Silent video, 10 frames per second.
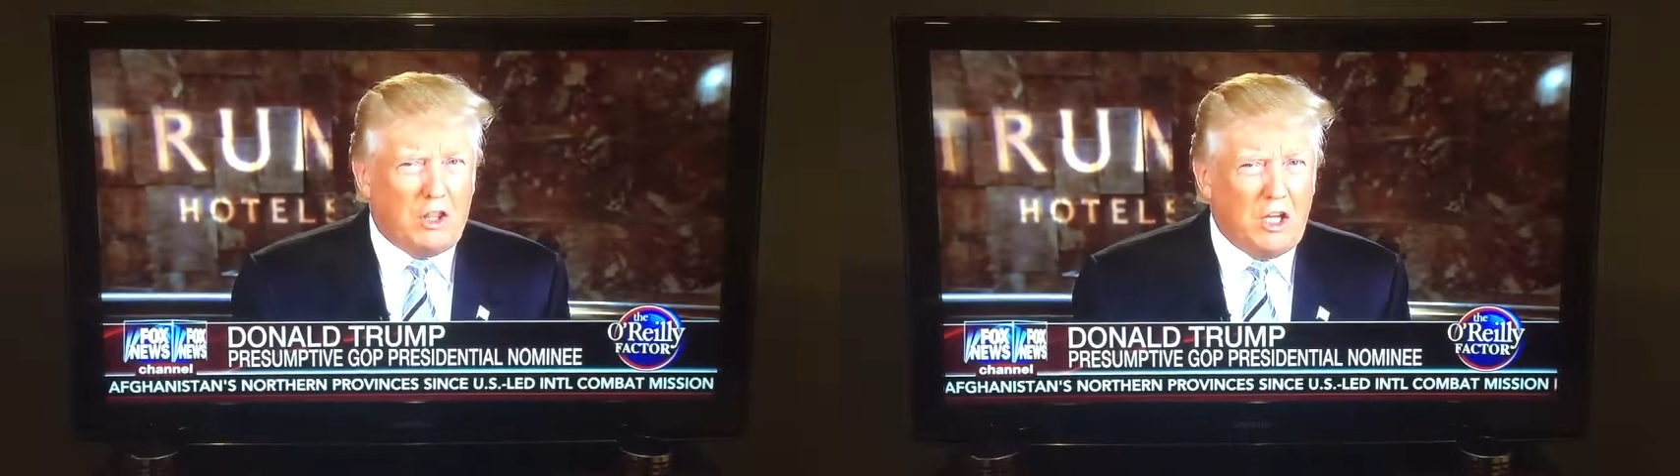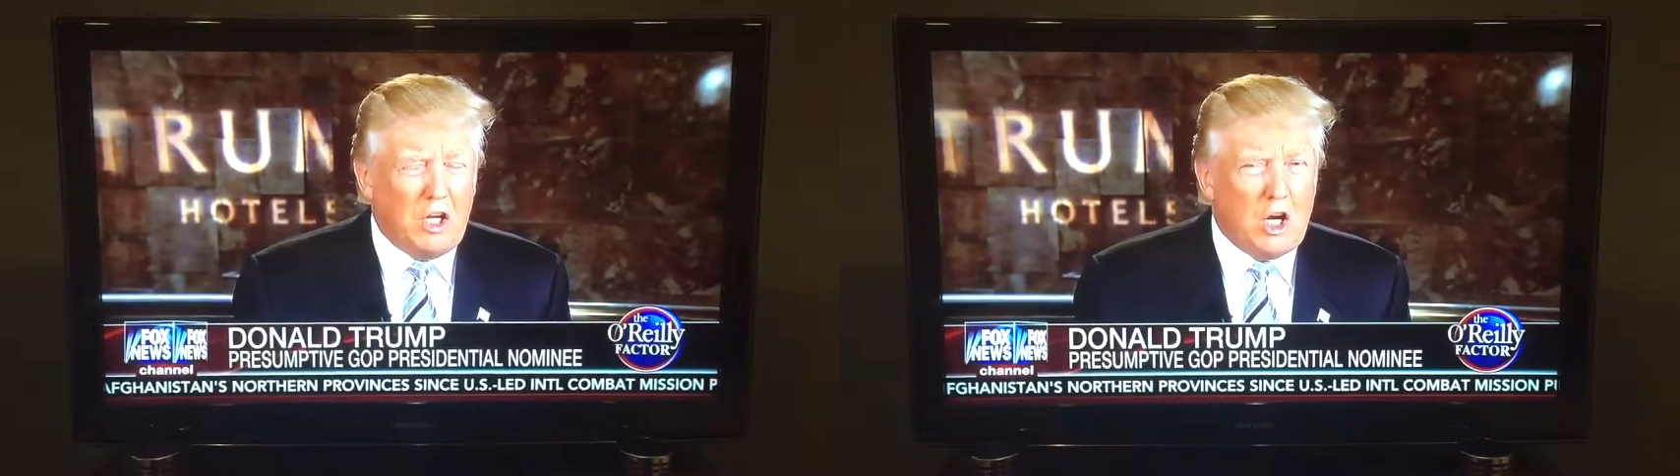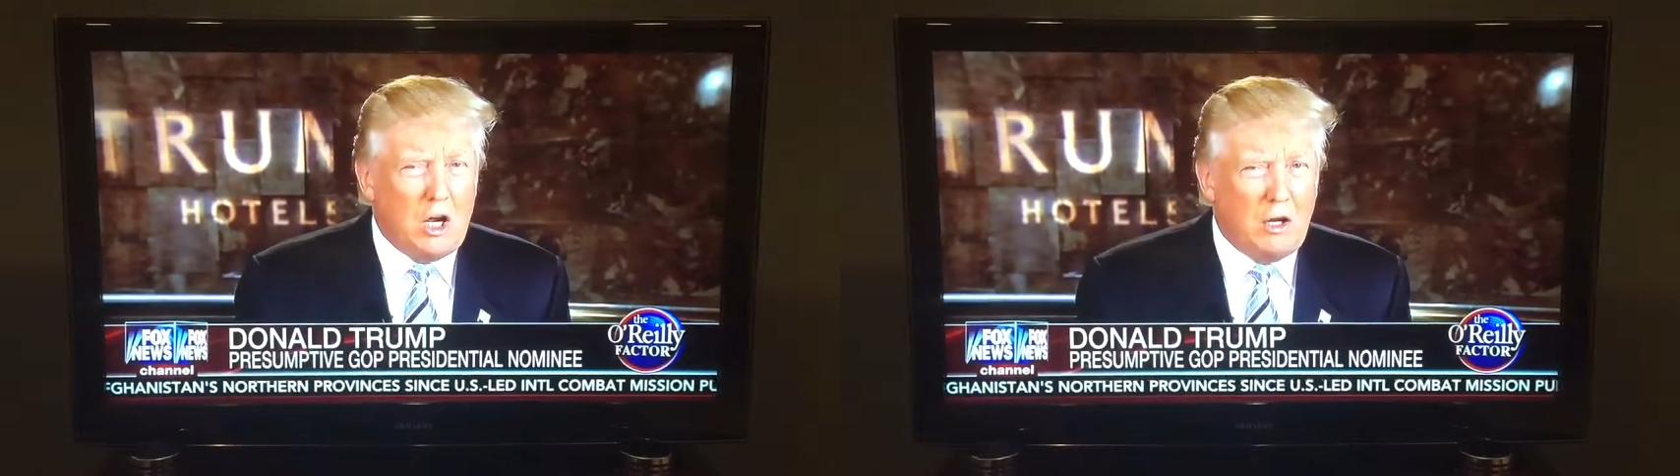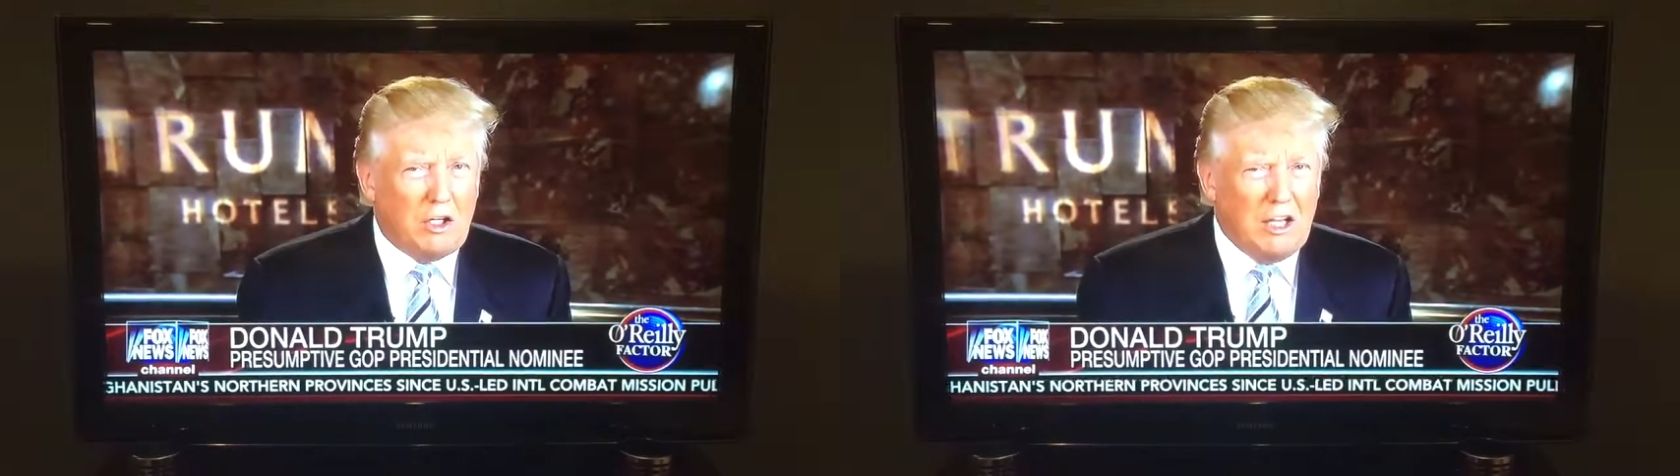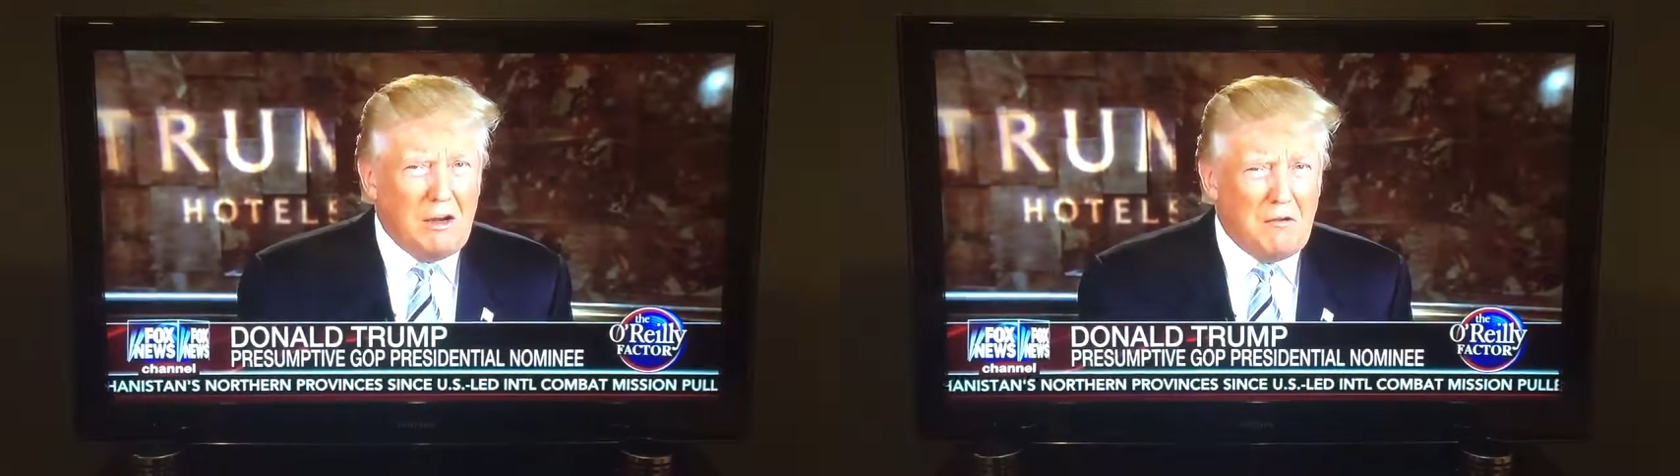the
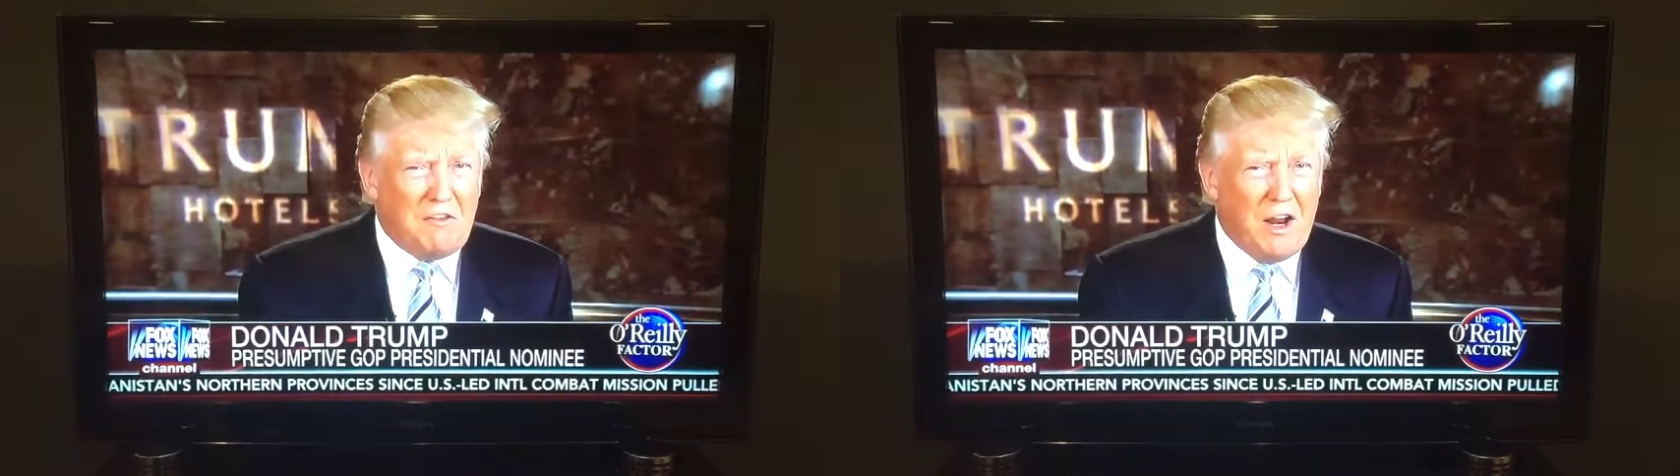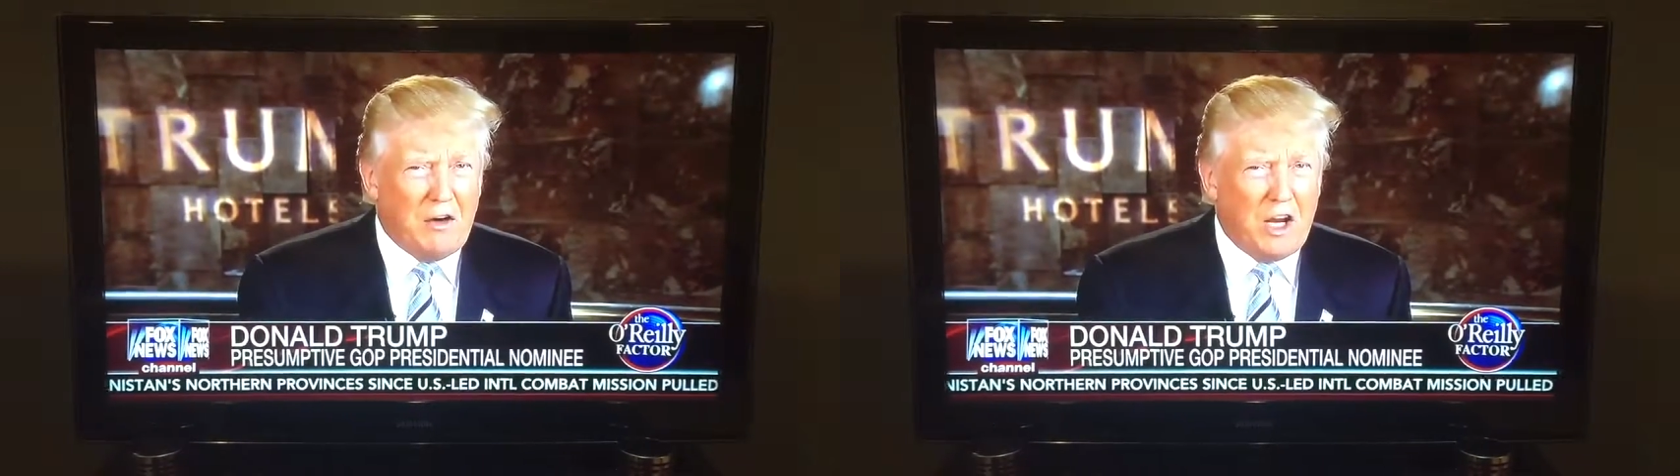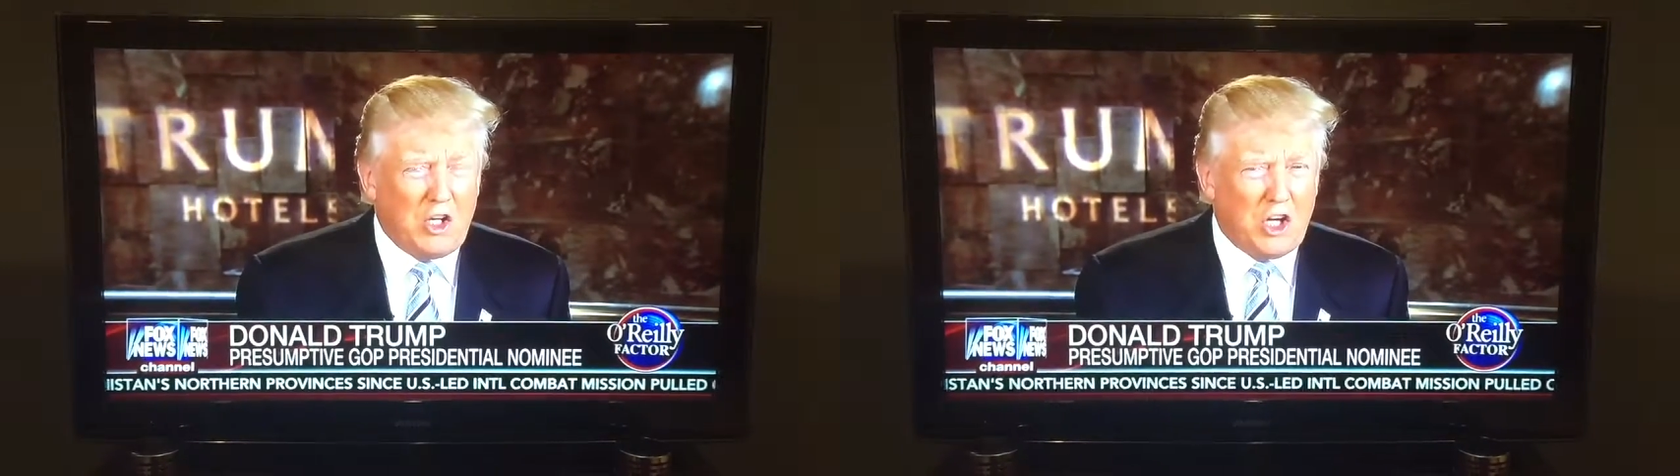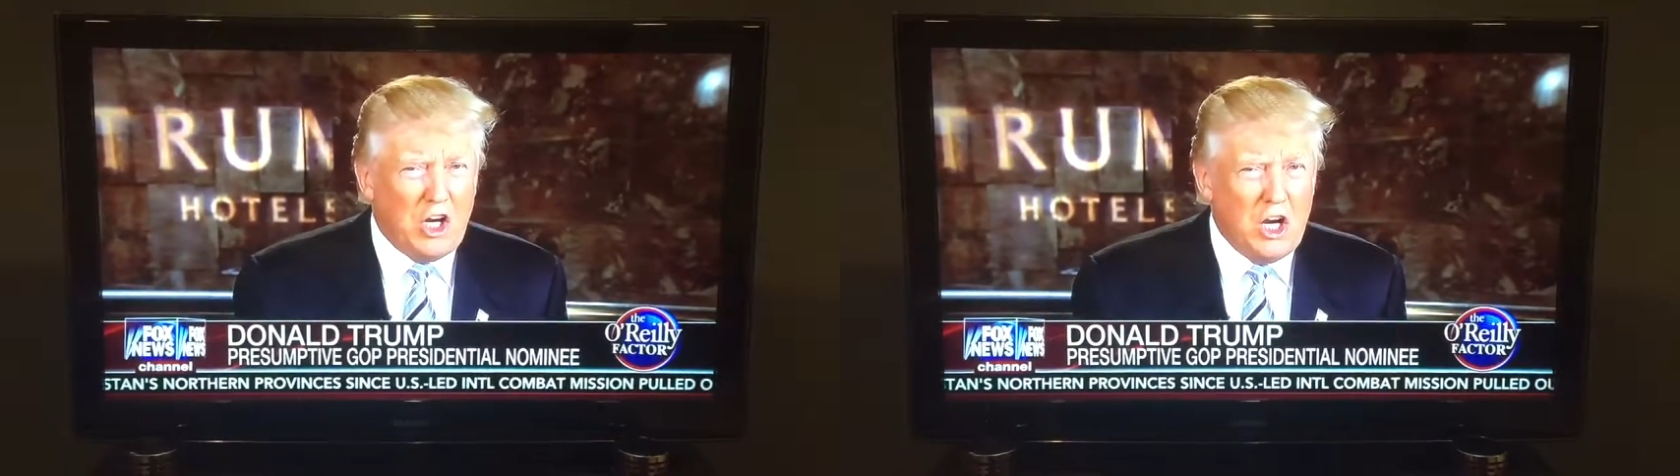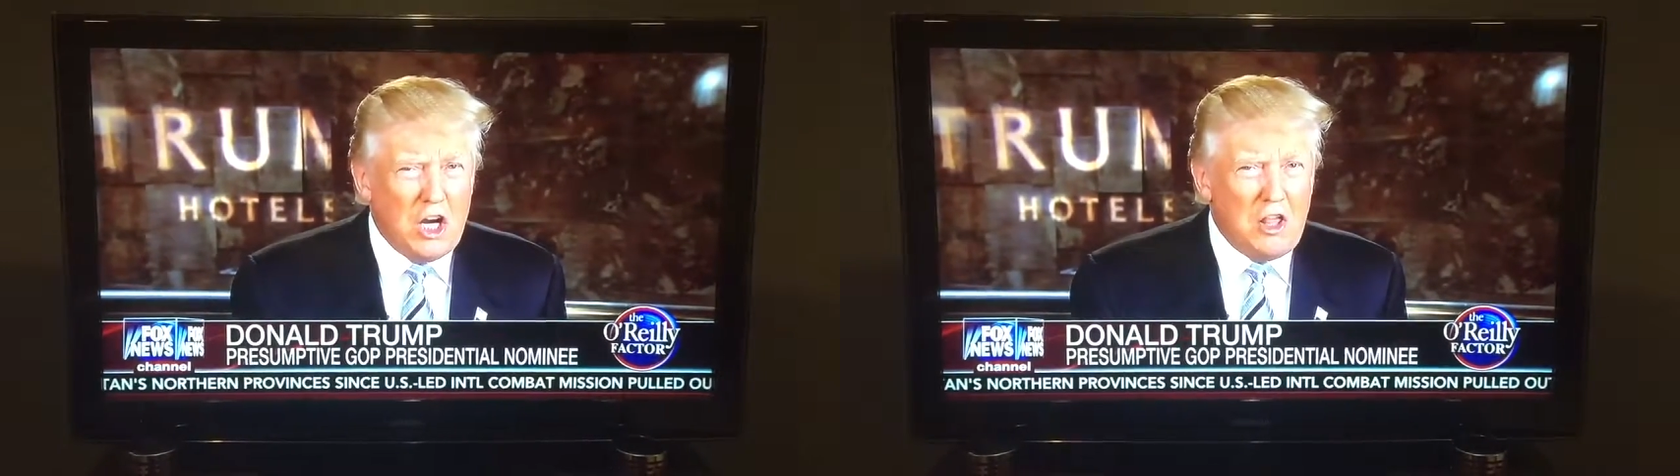Clinton Foundation,